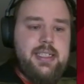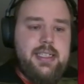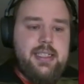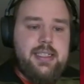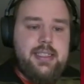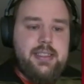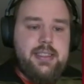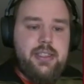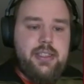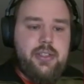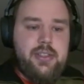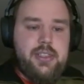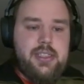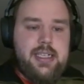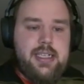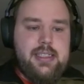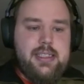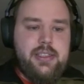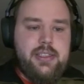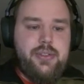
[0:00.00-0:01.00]
those are
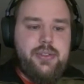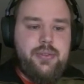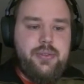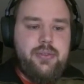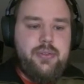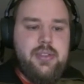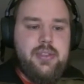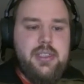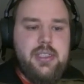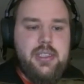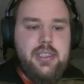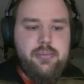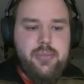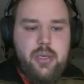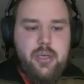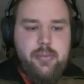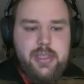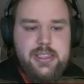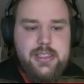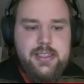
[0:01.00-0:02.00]
the two
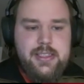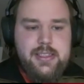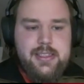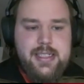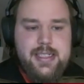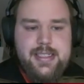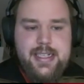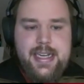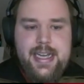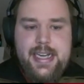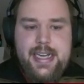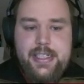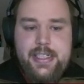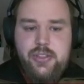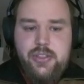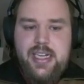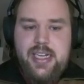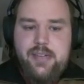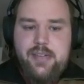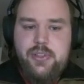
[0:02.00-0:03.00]
properties that I
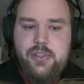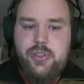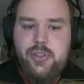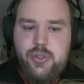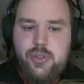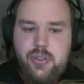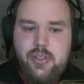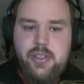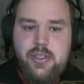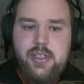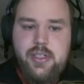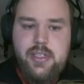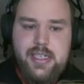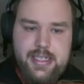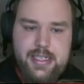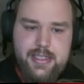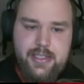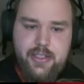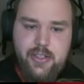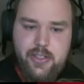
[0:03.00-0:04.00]
actually have to store in
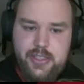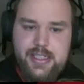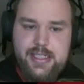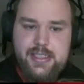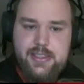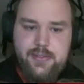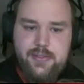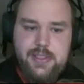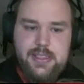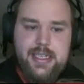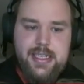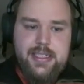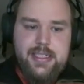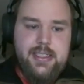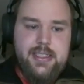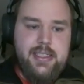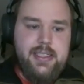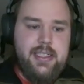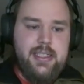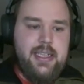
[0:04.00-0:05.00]
the context facade.
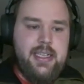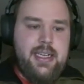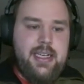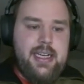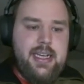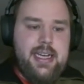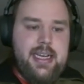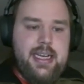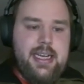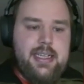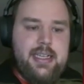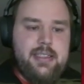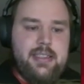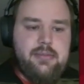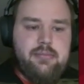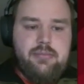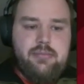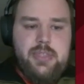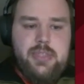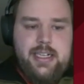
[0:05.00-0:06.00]
And
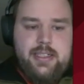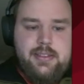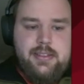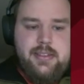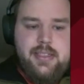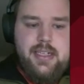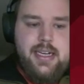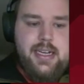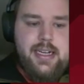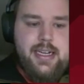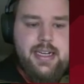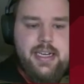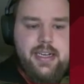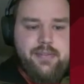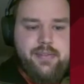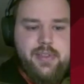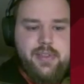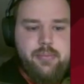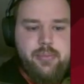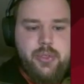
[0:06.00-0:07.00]
then I have
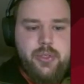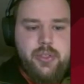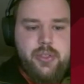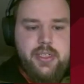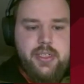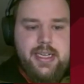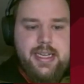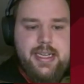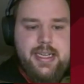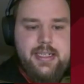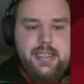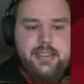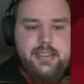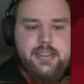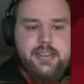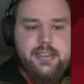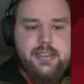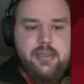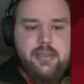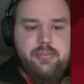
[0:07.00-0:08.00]
the book and
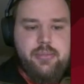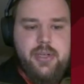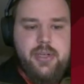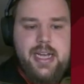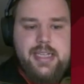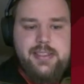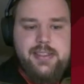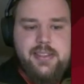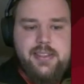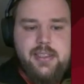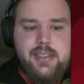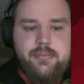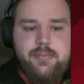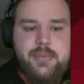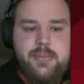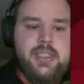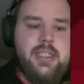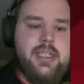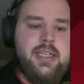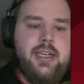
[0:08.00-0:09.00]
price sum
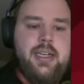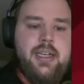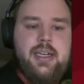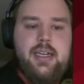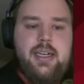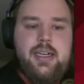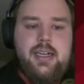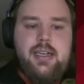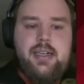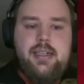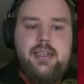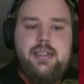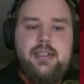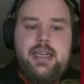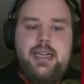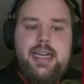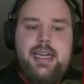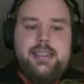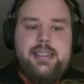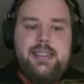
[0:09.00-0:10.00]

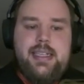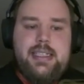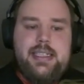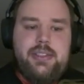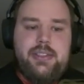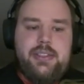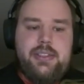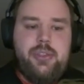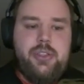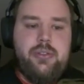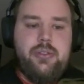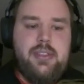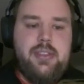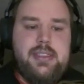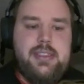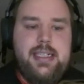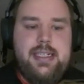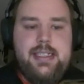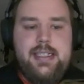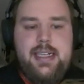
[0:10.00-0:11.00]
as attributes
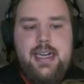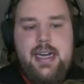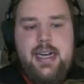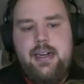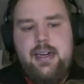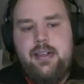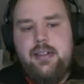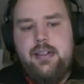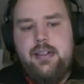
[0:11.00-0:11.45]
that are